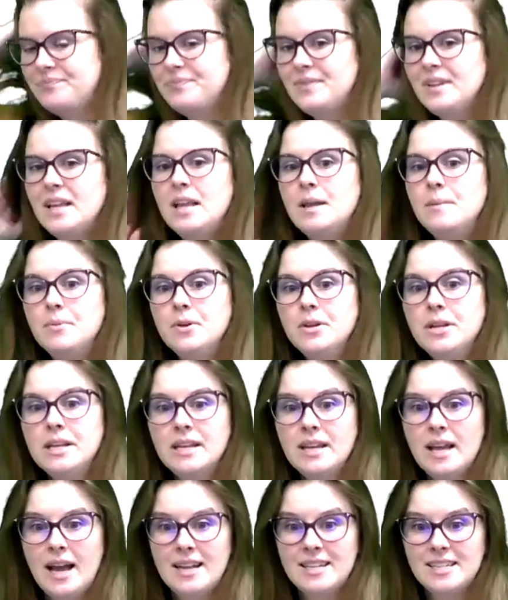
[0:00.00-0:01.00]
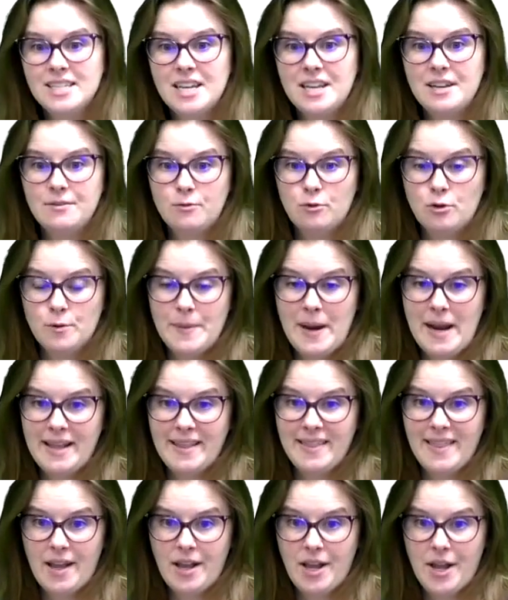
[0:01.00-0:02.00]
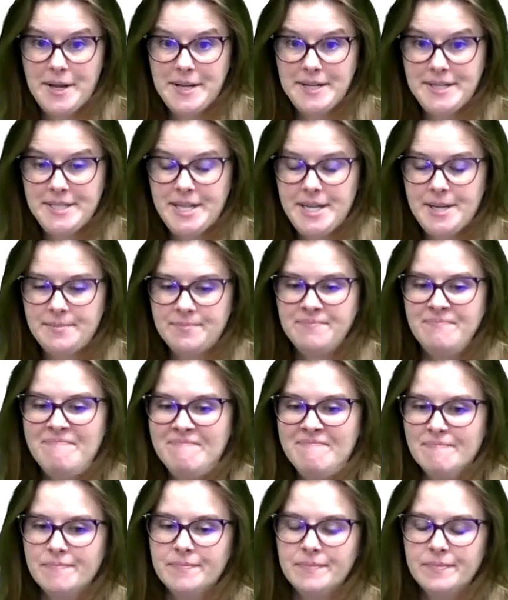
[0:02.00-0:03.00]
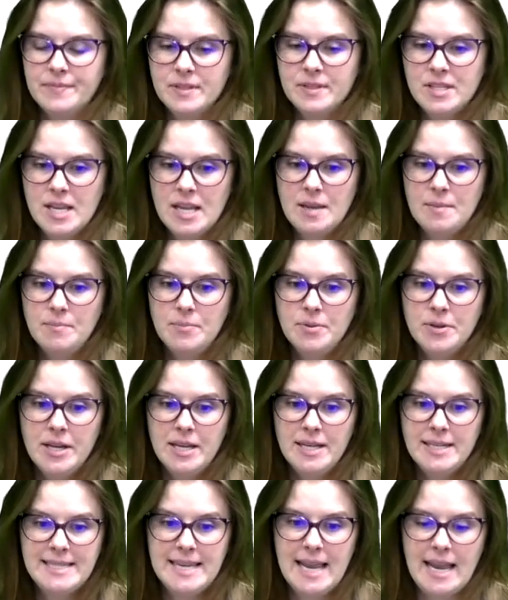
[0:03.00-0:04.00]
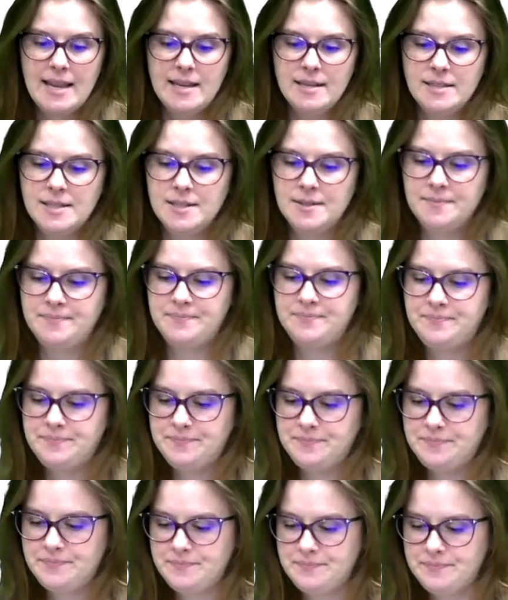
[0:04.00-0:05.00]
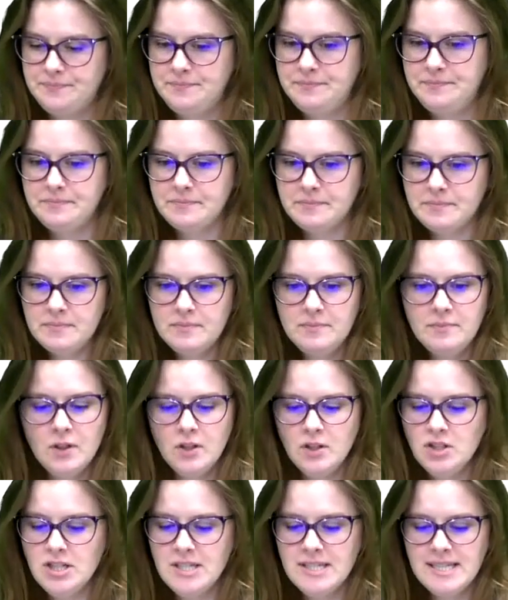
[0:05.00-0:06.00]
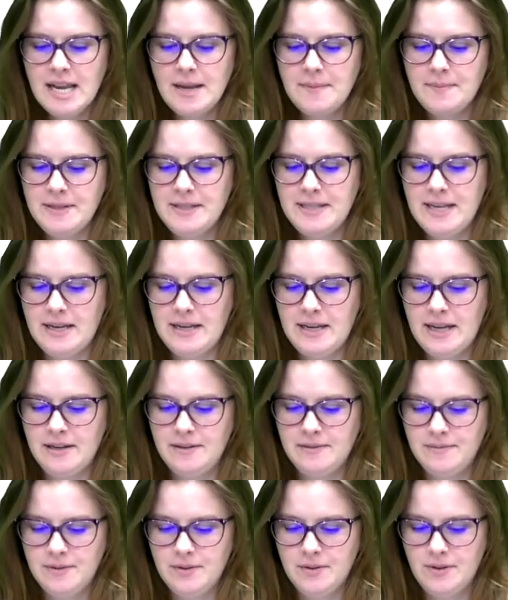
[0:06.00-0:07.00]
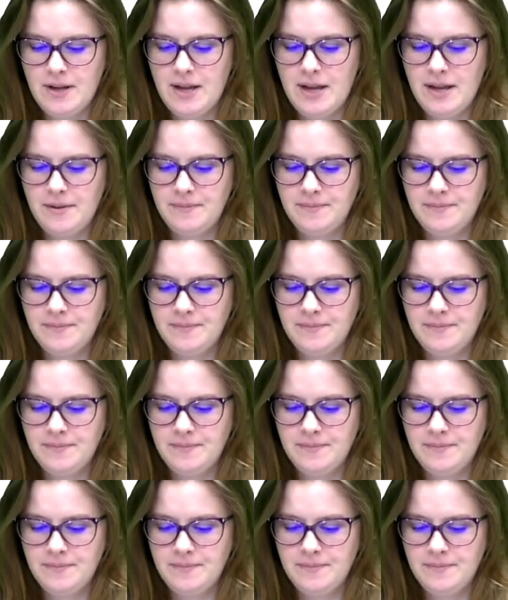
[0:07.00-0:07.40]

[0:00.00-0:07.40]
inputting content and formatting that content. To input a date, just type the date in, okay?